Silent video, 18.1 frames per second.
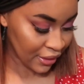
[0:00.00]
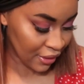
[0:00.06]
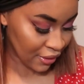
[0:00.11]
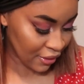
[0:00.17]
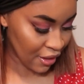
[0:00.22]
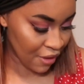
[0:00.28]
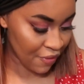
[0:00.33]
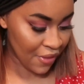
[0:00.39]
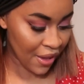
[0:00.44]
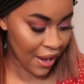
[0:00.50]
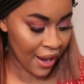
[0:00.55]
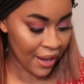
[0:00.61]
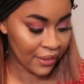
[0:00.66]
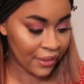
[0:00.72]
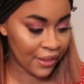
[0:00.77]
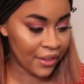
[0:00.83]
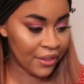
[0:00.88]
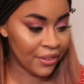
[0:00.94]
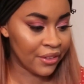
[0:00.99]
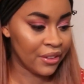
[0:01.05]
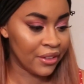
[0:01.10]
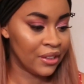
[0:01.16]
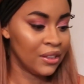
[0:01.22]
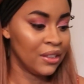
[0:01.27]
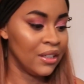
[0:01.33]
love the highlighter.